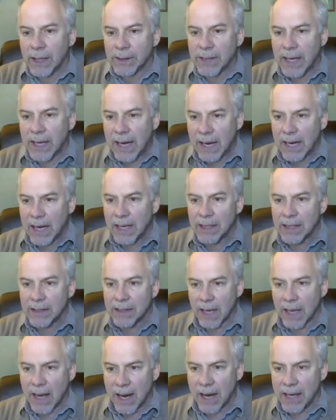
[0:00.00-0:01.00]
k
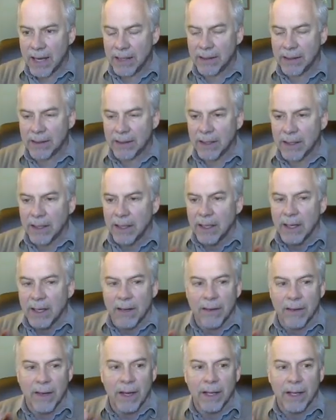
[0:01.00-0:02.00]
sides,
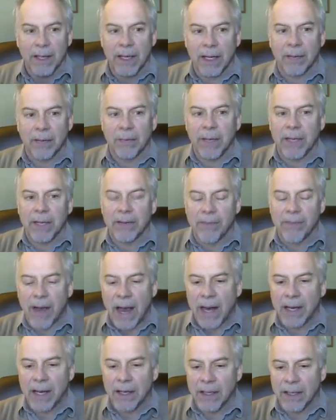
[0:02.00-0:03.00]
then it can be
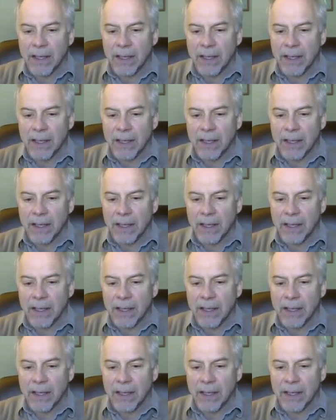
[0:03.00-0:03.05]
divided